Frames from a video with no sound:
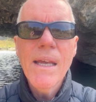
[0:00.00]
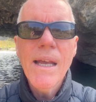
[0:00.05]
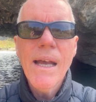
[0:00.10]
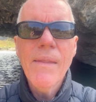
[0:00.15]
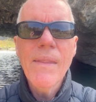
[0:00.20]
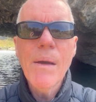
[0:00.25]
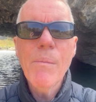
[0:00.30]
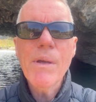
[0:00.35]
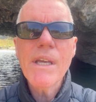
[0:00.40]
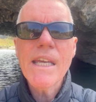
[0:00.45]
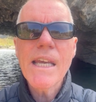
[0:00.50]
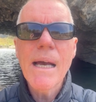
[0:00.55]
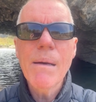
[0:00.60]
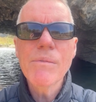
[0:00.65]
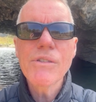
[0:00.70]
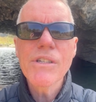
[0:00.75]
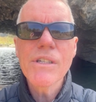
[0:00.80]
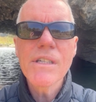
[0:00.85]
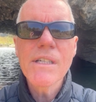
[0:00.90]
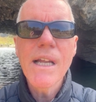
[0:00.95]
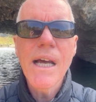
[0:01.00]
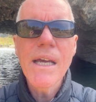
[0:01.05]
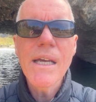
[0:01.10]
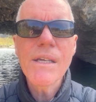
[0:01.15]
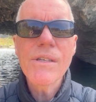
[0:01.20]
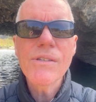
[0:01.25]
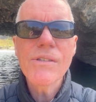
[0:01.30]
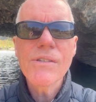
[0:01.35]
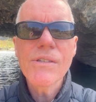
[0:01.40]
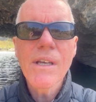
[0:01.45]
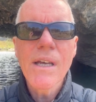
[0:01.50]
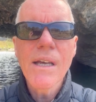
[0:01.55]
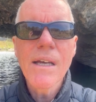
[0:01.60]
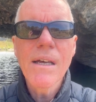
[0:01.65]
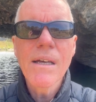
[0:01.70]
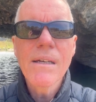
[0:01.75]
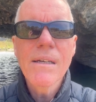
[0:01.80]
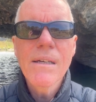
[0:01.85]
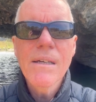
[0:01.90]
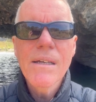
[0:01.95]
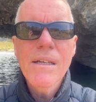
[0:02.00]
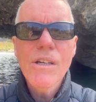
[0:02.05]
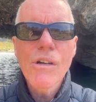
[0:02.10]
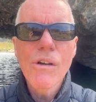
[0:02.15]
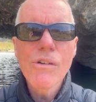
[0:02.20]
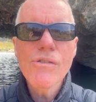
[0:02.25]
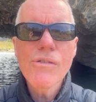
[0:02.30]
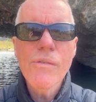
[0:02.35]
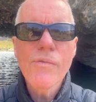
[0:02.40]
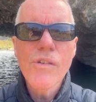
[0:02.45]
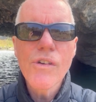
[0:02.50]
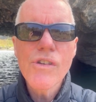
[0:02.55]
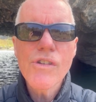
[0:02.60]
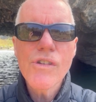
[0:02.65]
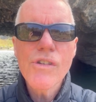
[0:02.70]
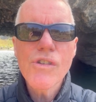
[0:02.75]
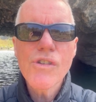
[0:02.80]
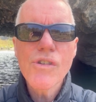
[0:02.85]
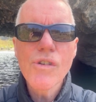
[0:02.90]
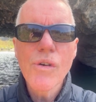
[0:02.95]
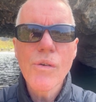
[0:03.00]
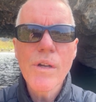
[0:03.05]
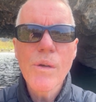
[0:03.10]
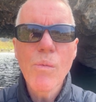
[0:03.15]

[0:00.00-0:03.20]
And then we come to today's controversy story.